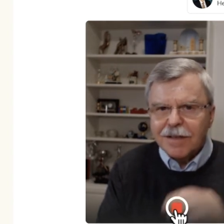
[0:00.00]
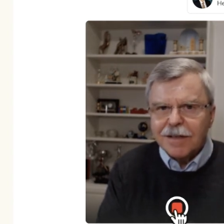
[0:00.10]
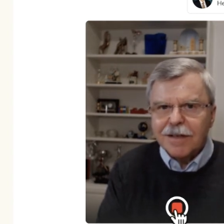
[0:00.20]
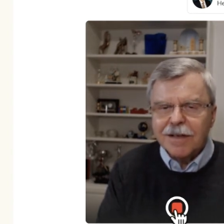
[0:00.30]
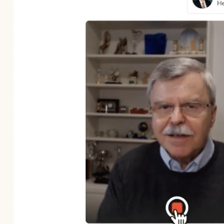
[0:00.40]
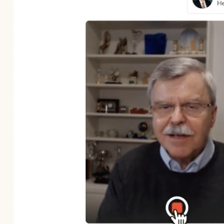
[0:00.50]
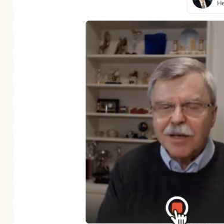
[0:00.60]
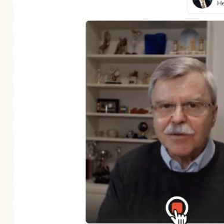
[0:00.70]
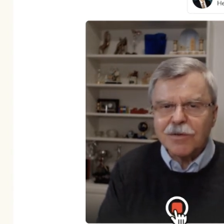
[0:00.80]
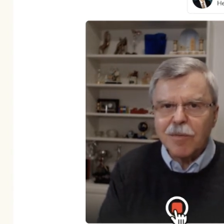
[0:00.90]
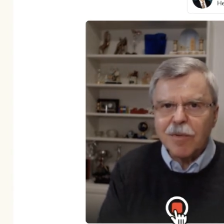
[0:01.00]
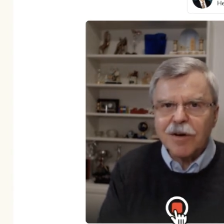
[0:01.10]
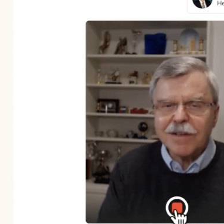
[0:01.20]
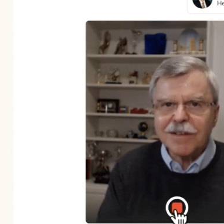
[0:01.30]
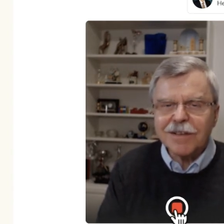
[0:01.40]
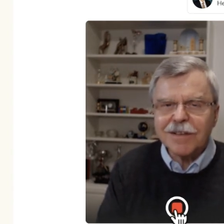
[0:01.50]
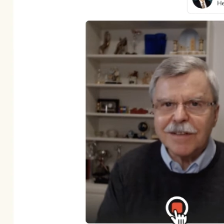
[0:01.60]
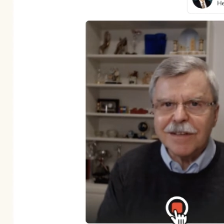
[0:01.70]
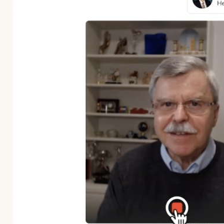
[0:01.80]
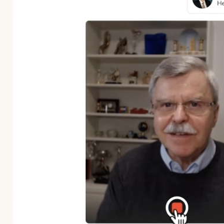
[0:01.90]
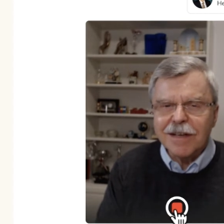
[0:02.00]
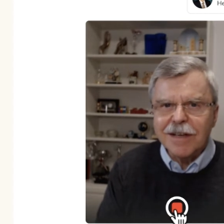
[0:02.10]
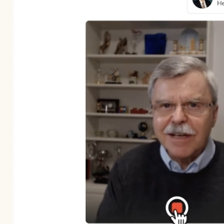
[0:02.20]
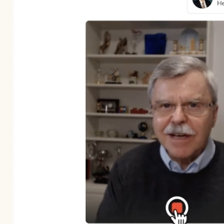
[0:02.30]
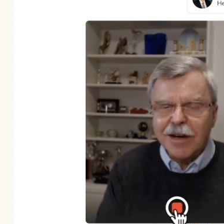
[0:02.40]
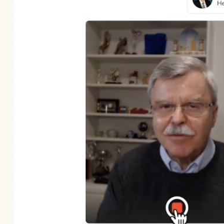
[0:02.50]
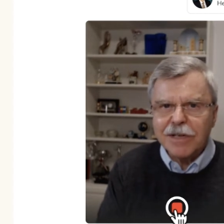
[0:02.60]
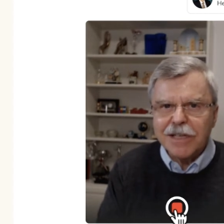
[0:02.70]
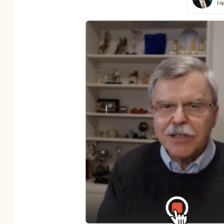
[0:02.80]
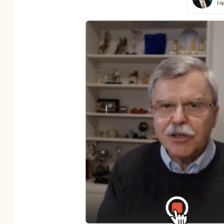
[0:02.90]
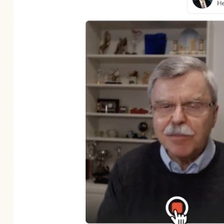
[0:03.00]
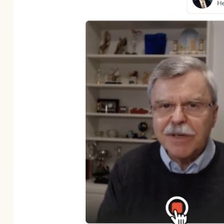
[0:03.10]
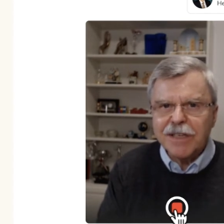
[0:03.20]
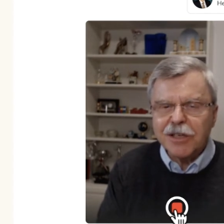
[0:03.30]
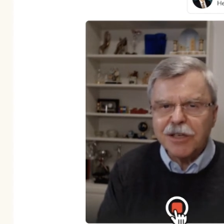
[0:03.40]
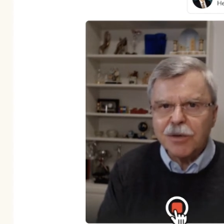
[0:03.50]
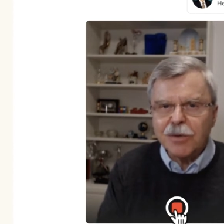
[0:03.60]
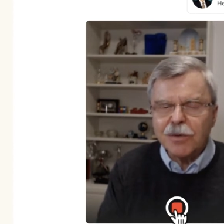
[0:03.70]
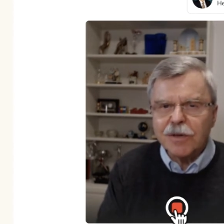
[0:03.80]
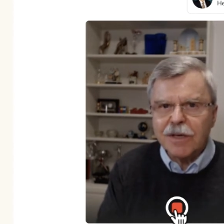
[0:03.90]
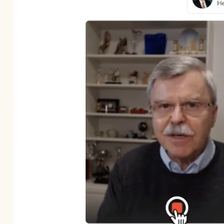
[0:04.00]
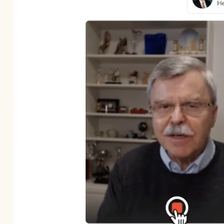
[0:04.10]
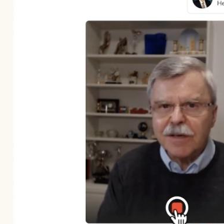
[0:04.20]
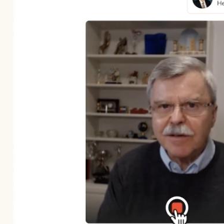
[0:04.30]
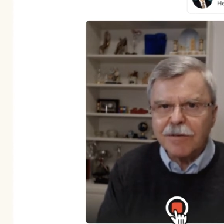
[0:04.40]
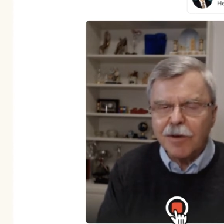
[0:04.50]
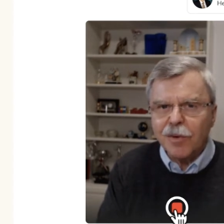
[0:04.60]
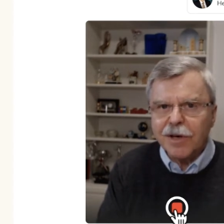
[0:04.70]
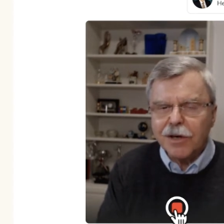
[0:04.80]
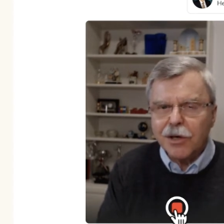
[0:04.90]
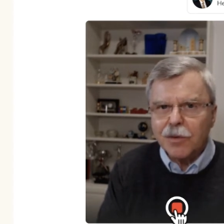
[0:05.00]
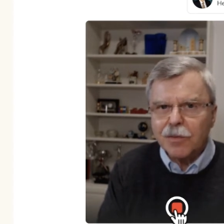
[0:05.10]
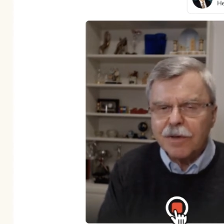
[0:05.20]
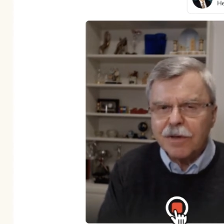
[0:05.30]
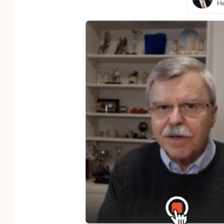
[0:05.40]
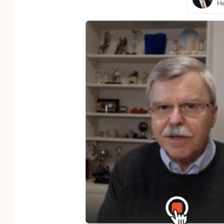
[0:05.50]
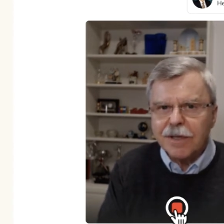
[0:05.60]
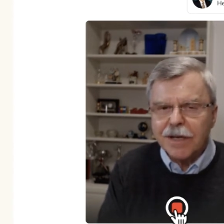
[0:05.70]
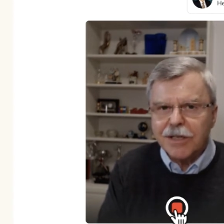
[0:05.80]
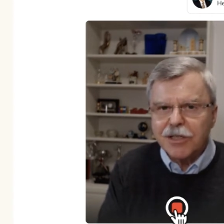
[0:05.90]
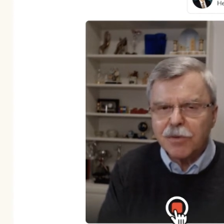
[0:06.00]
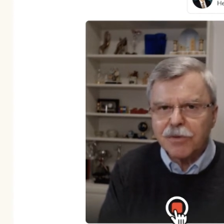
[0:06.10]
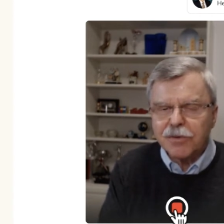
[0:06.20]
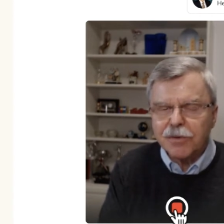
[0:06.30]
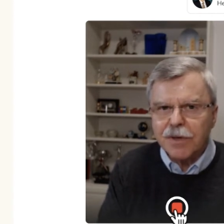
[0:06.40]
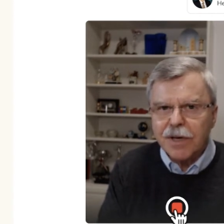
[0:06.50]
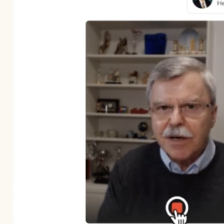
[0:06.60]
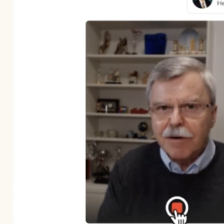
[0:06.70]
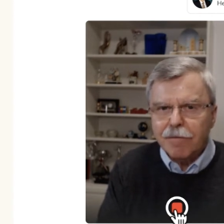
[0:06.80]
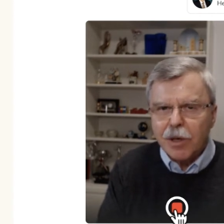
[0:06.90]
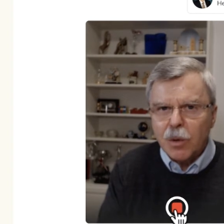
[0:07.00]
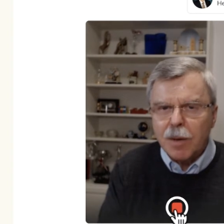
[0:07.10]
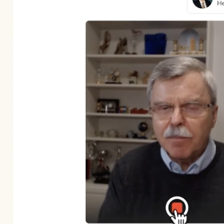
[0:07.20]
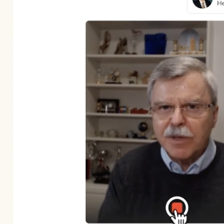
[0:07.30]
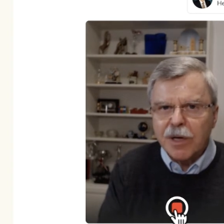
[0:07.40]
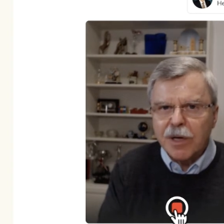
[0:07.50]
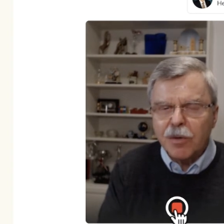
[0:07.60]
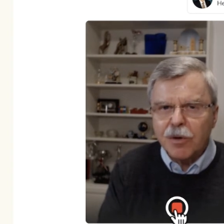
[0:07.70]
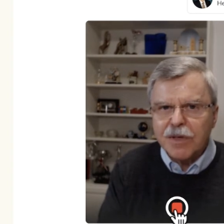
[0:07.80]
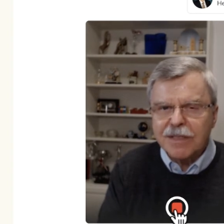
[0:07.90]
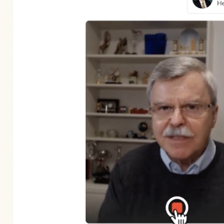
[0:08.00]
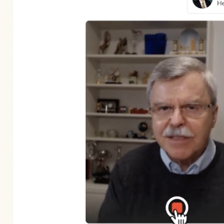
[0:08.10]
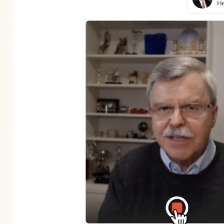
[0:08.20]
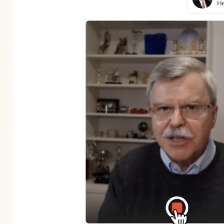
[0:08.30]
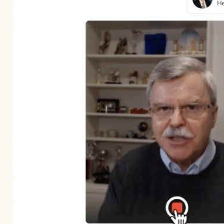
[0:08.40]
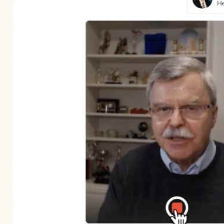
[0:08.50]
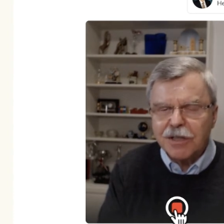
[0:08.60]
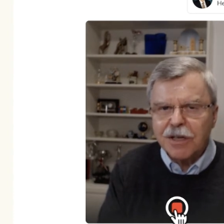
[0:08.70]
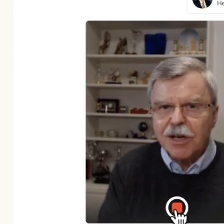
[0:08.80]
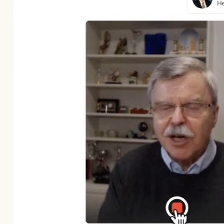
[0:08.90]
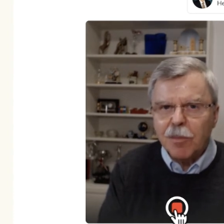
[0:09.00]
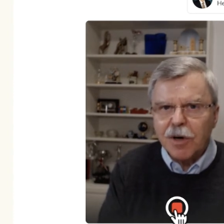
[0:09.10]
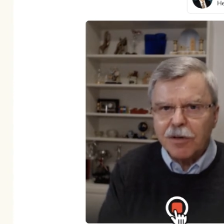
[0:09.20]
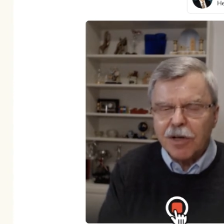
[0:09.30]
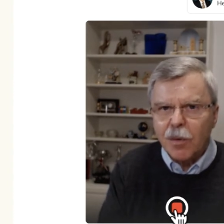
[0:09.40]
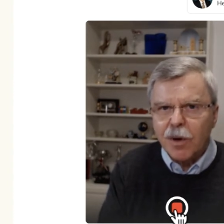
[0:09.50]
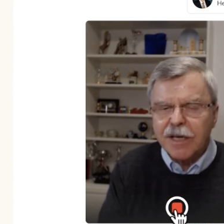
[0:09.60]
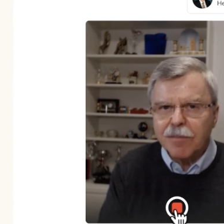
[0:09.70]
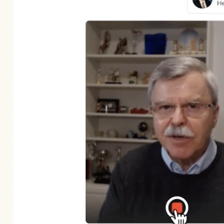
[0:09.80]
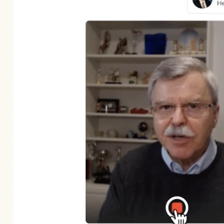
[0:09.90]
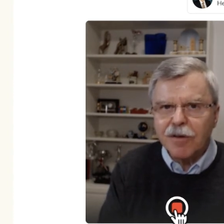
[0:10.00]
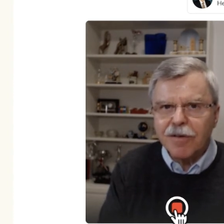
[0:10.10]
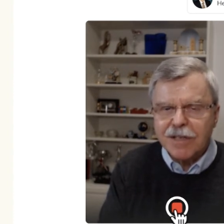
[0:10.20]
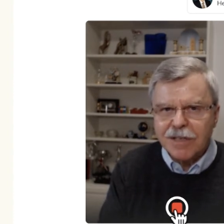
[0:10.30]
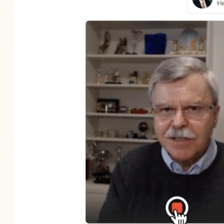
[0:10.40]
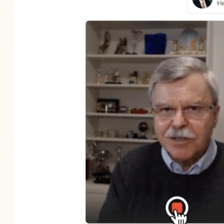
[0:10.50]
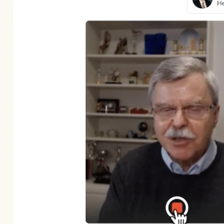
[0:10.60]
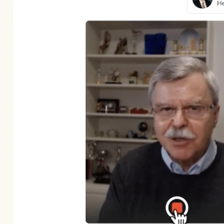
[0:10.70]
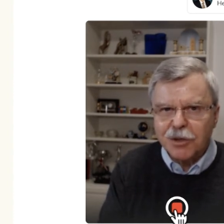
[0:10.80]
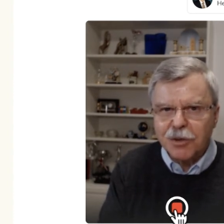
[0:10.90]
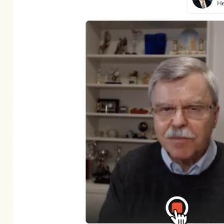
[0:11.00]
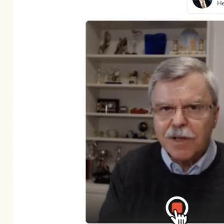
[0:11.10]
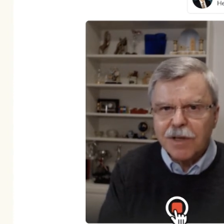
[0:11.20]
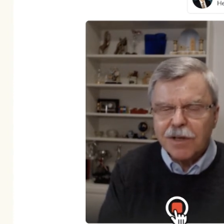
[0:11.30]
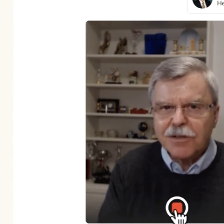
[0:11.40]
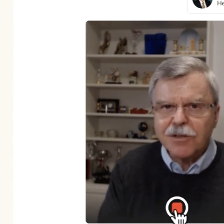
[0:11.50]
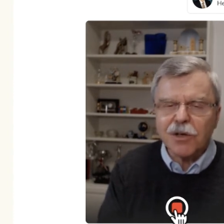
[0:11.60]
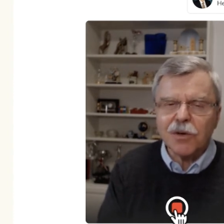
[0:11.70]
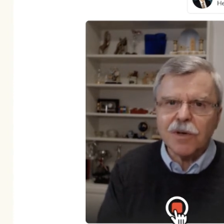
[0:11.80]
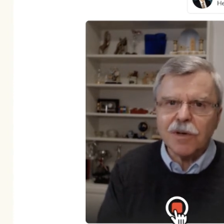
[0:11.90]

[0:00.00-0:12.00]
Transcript: Hello, Sam-Erik. I really enjoyed meeting you a week ago, and I just want to follow up on our recent discussion about how I can be of assistance to you. So